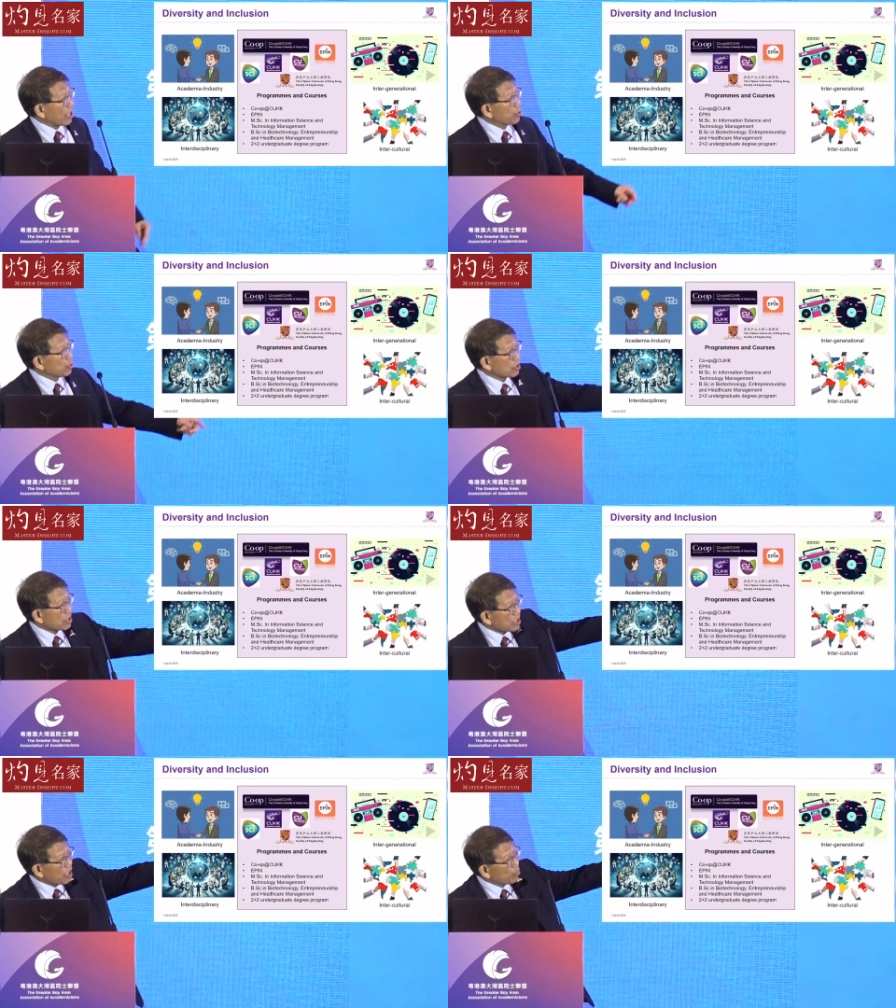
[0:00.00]
I used
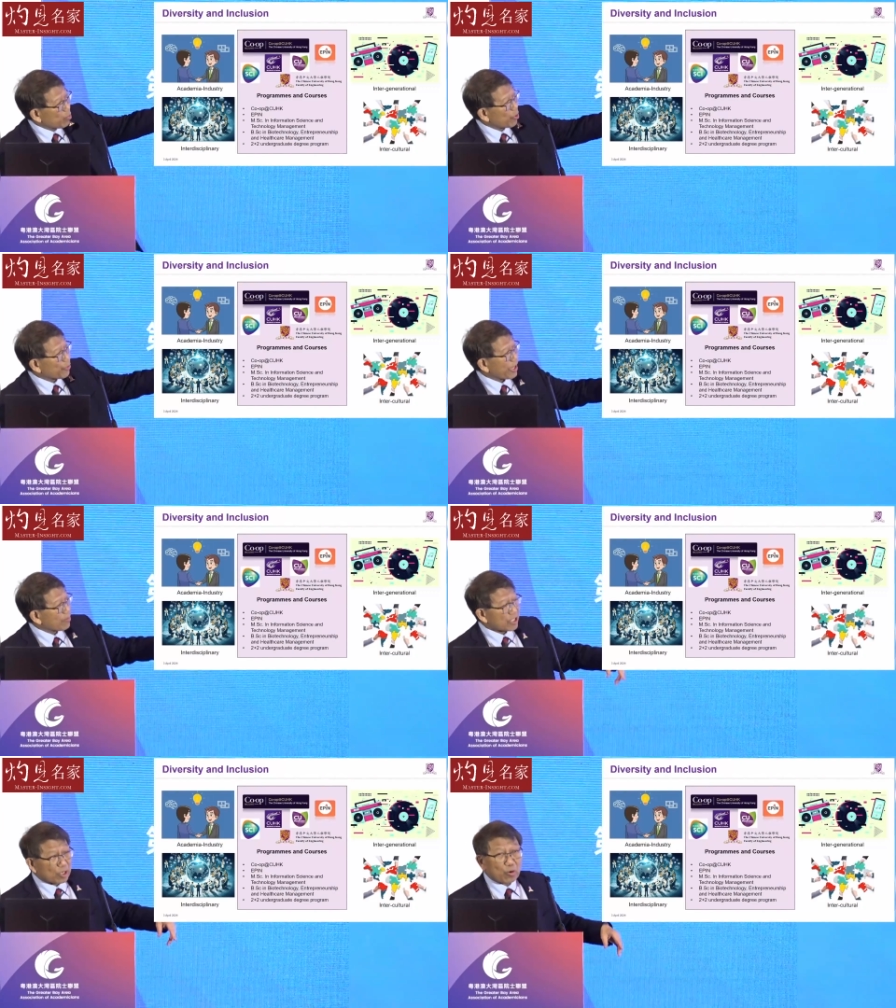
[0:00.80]
the same
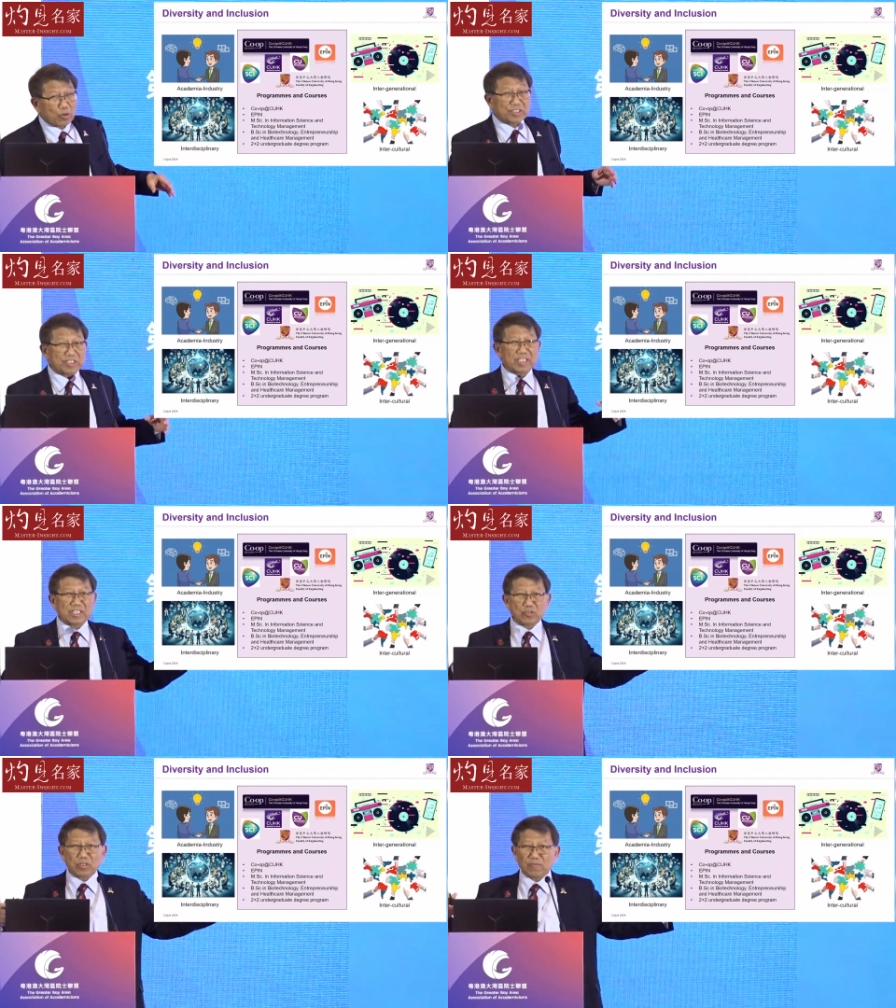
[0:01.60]
programs and courses
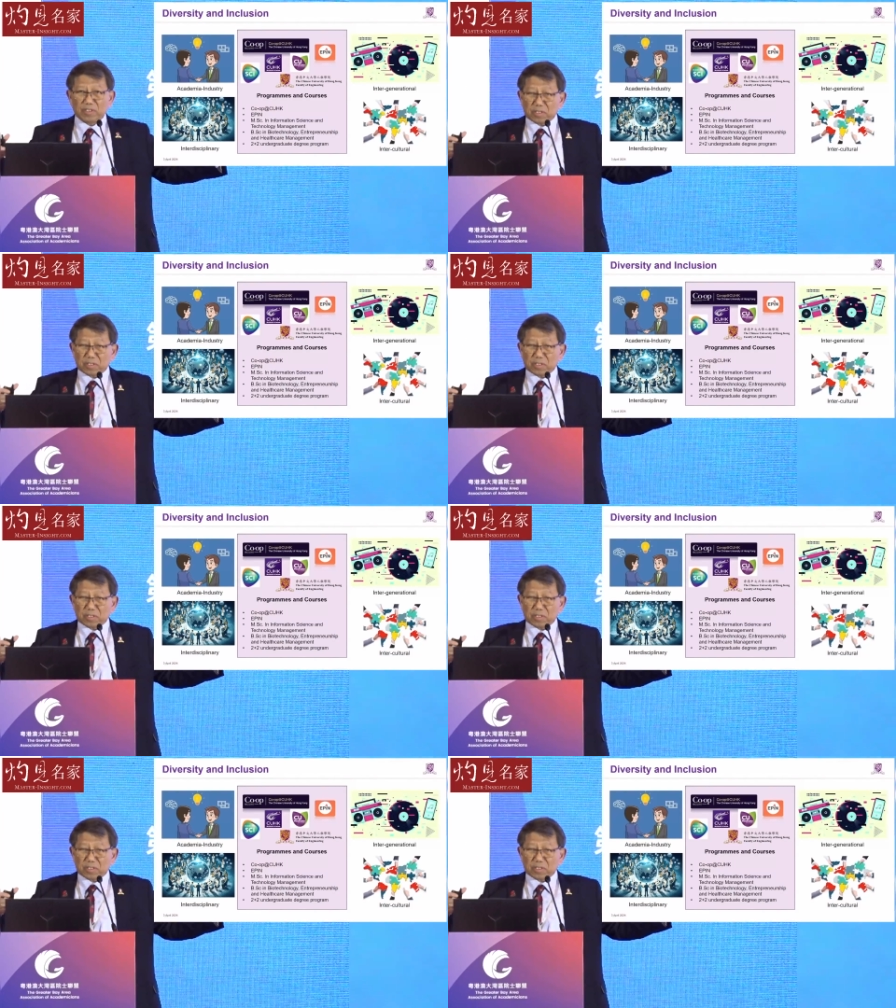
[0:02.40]
as sort of